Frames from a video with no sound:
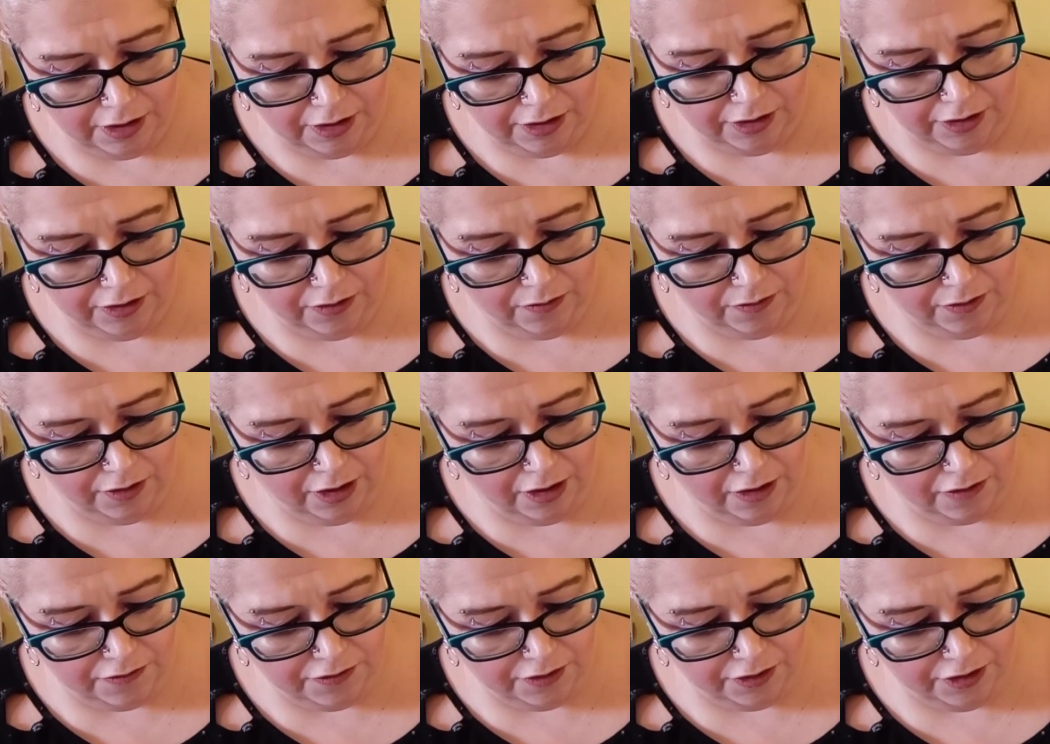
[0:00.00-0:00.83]
you can
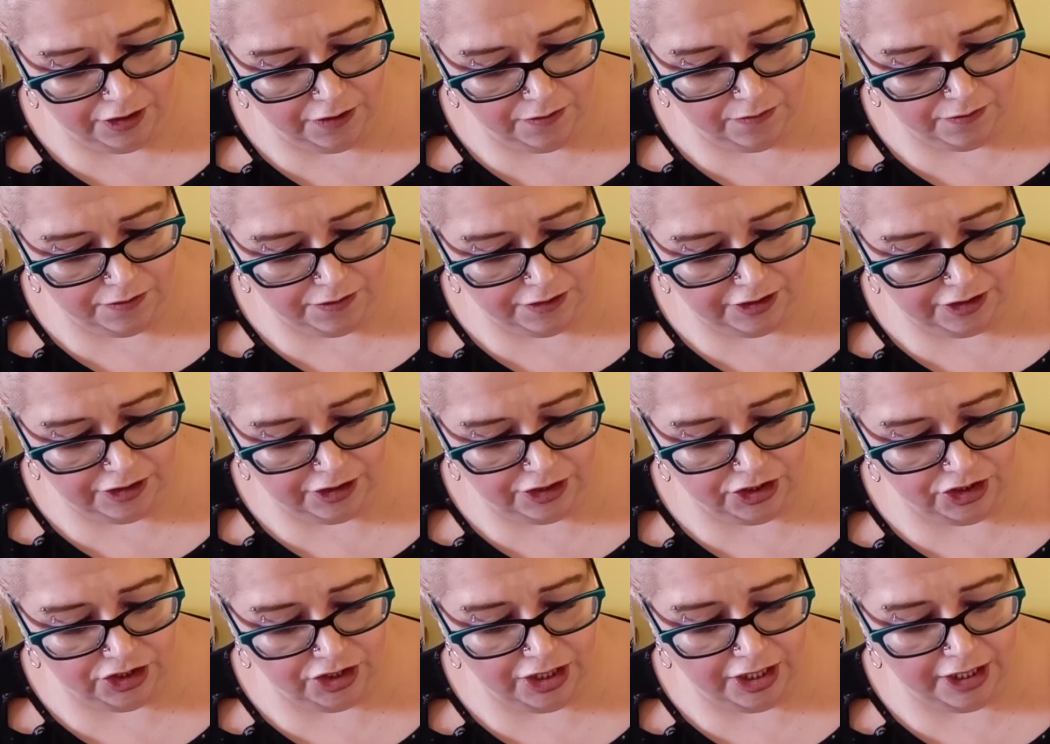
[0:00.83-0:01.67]
also use it to
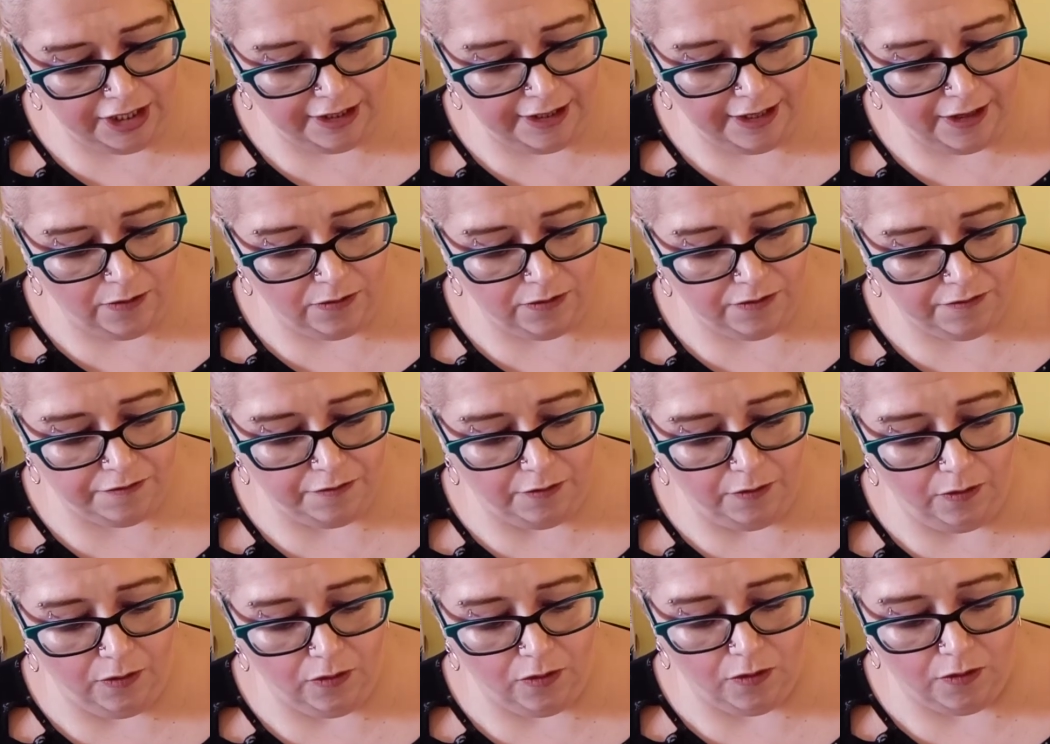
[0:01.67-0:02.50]
sheer out
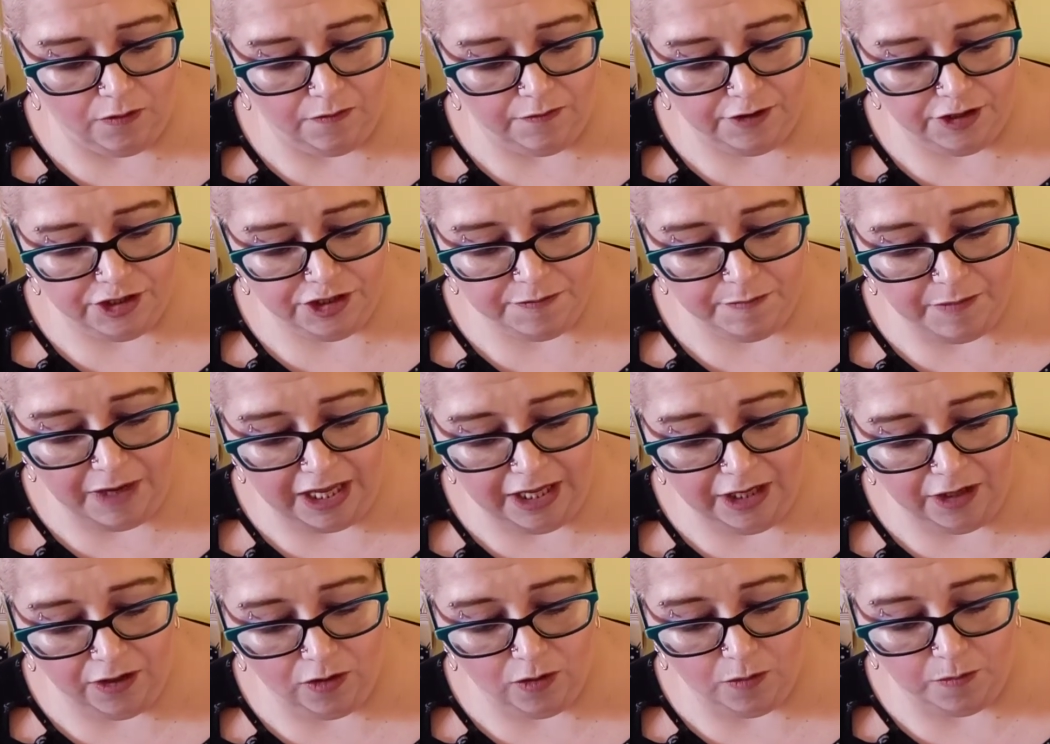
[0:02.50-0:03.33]
full coverage
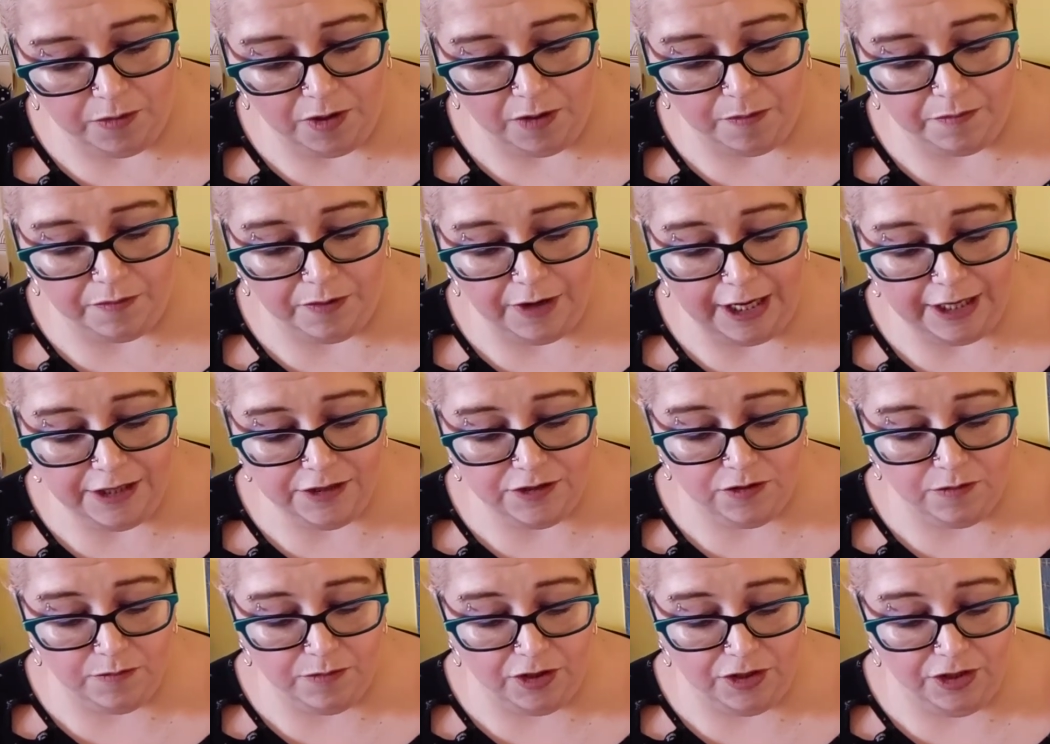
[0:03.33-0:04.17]
makeup or press
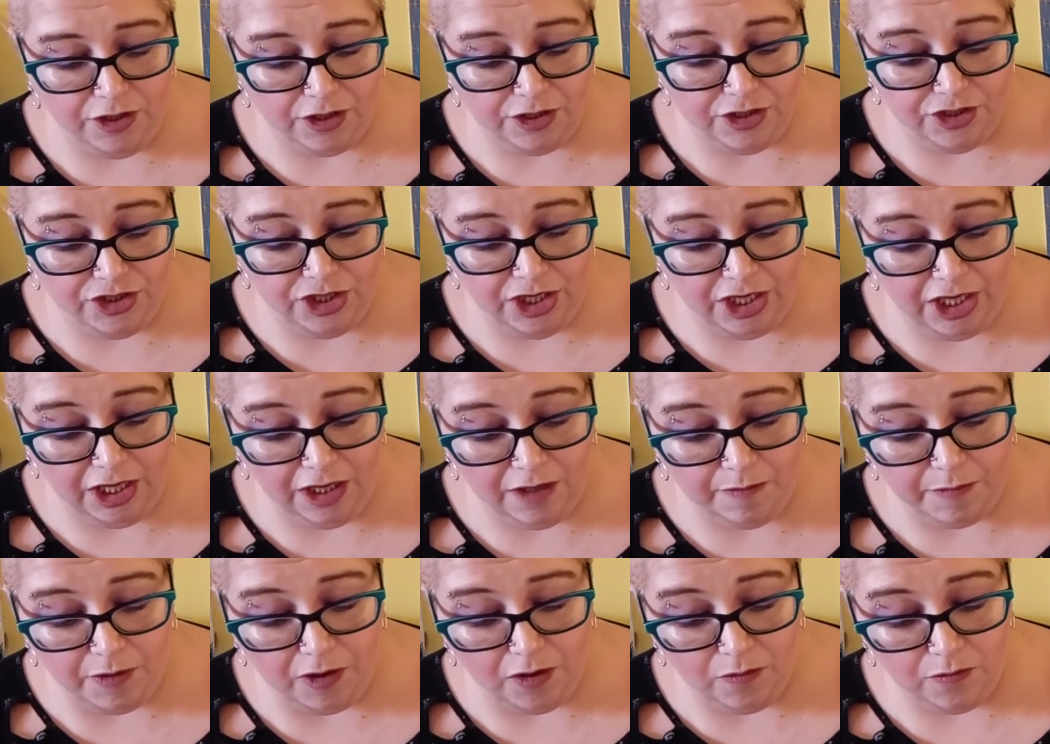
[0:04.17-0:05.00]
them on your
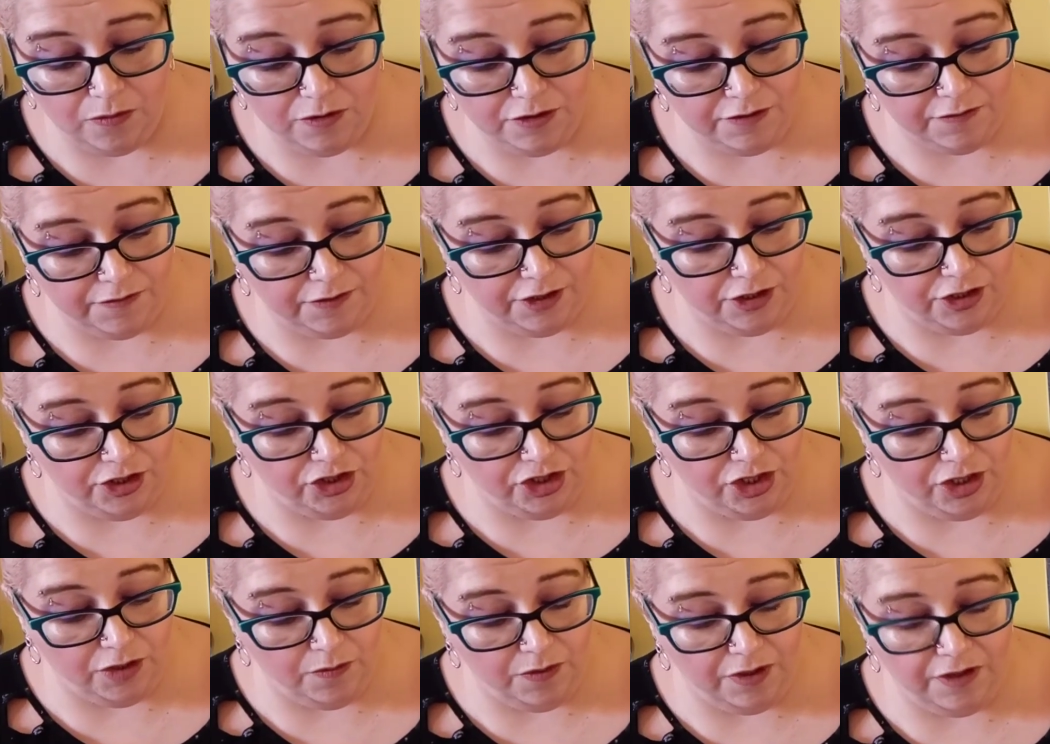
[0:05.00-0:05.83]
cheekbones for a
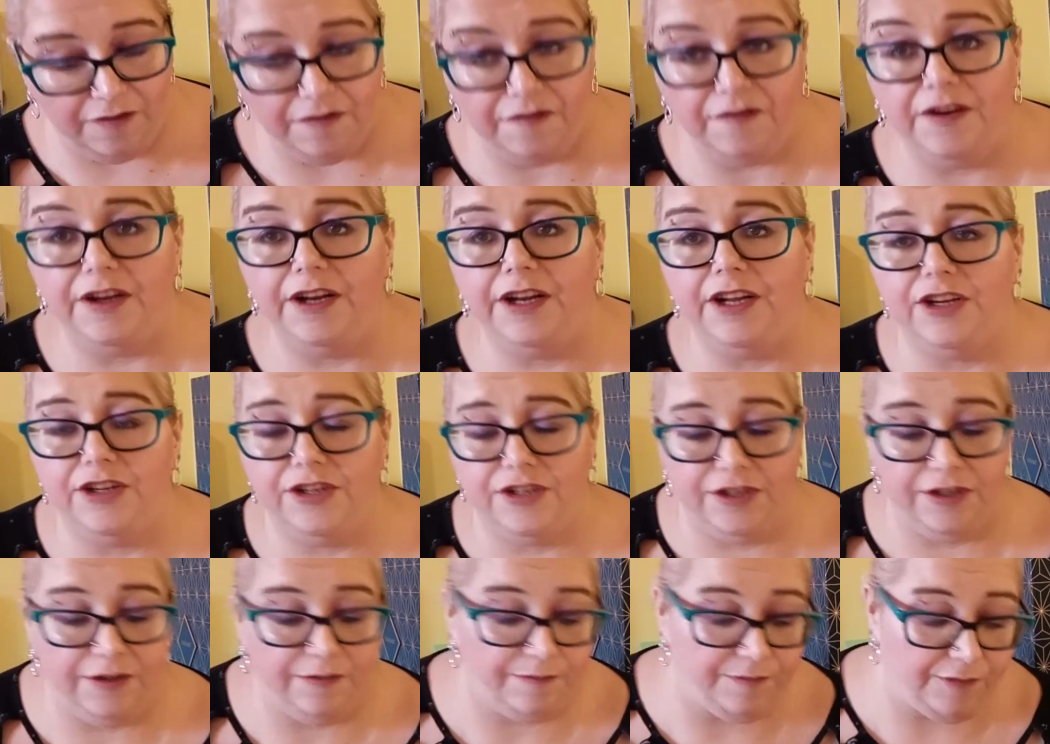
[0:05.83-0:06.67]
dewy
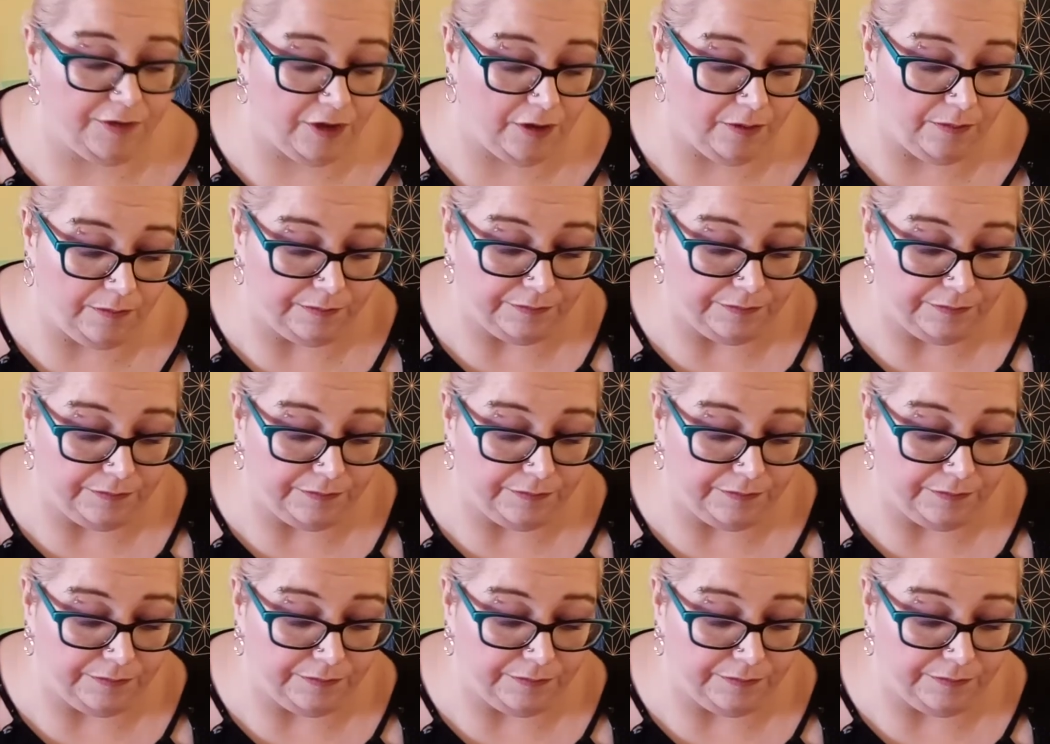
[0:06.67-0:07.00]
finish. So,